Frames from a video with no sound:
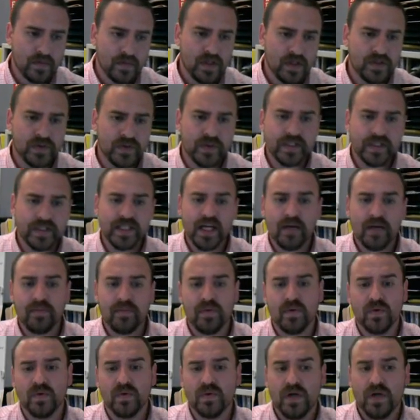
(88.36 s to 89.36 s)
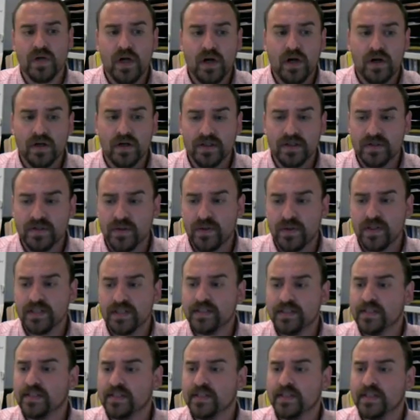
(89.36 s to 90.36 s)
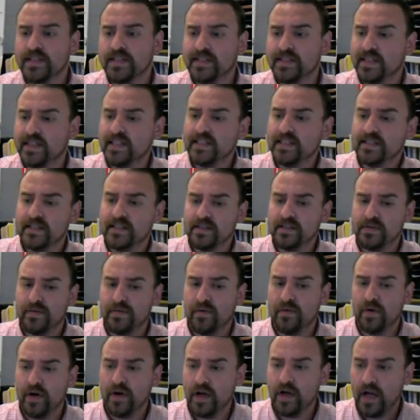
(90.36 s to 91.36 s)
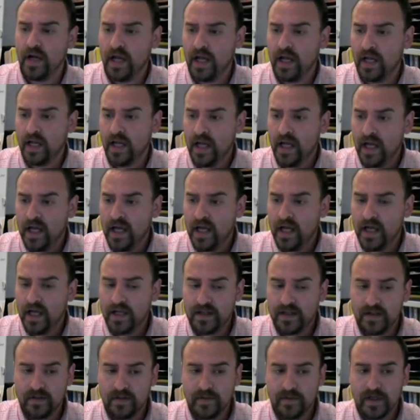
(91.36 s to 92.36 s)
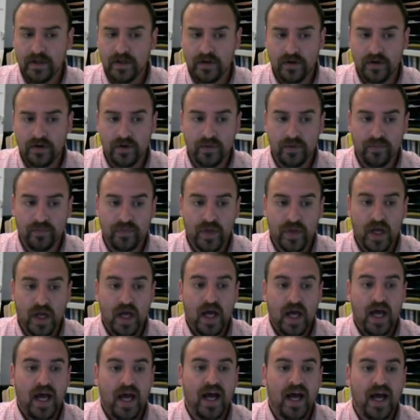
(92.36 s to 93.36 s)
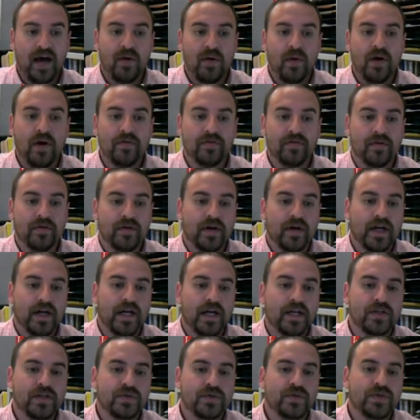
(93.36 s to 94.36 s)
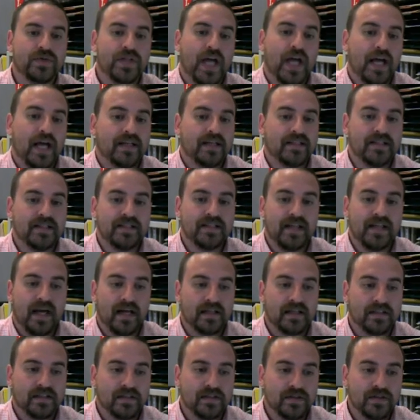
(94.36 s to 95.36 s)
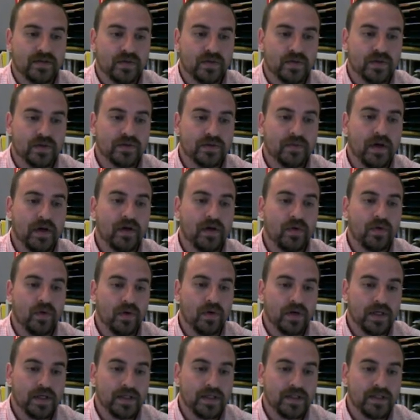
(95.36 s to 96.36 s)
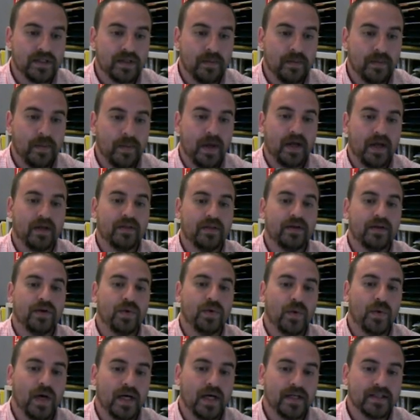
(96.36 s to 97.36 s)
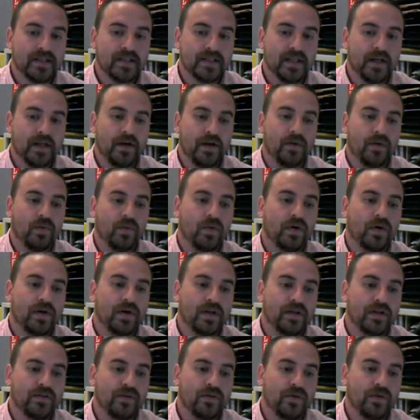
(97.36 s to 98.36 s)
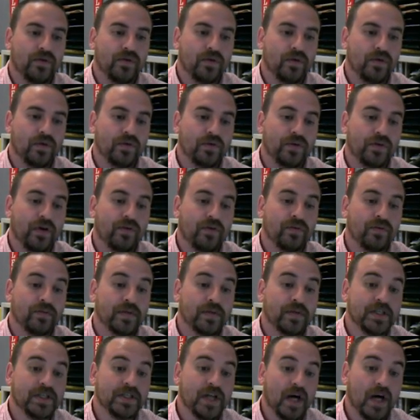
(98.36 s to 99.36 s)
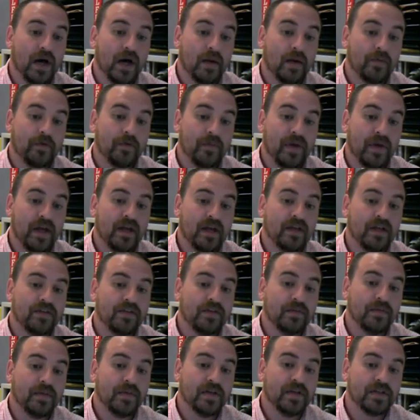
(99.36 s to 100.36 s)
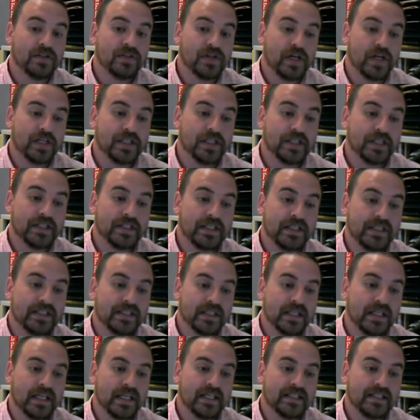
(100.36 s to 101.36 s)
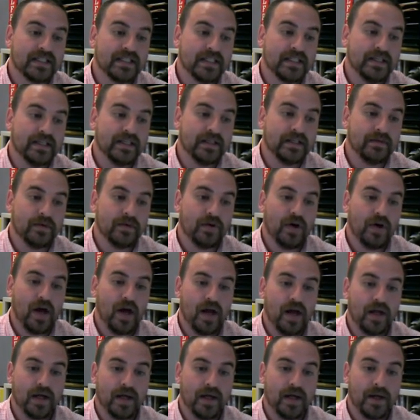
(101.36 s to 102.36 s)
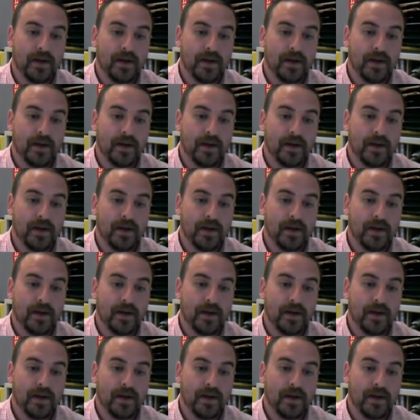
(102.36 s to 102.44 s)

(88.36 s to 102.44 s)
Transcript: So example, right? So this is the thesis for a DBQ. However, Andrew Jackson's actions towards minorities, the Bank of the U.S., and in awarding to U.S. government jobs paint his administrations as less than democratic.